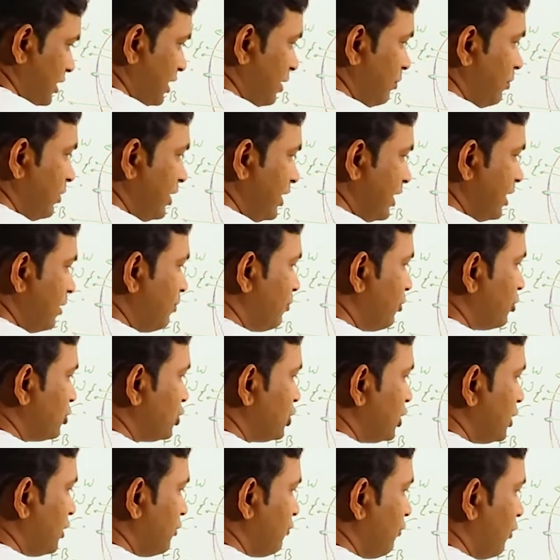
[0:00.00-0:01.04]
in the medial
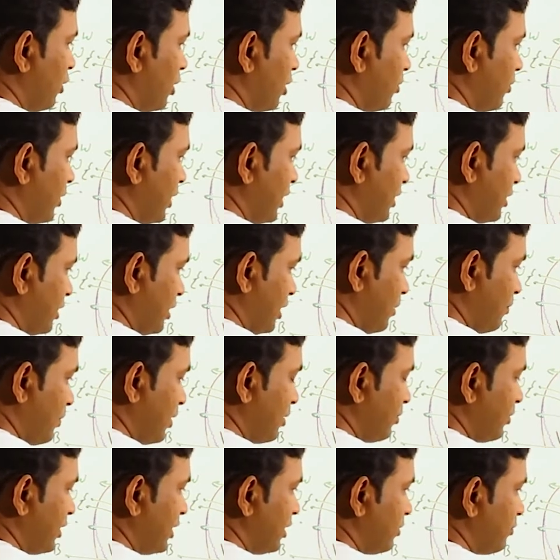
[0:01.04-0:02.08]
portion of orbit,
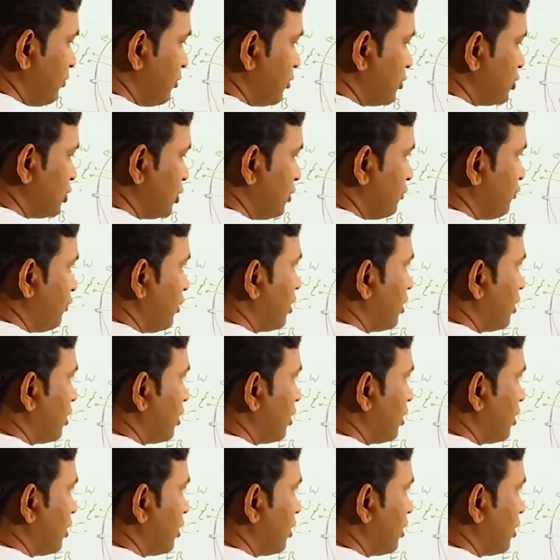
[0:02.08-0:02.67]
upper medial portion of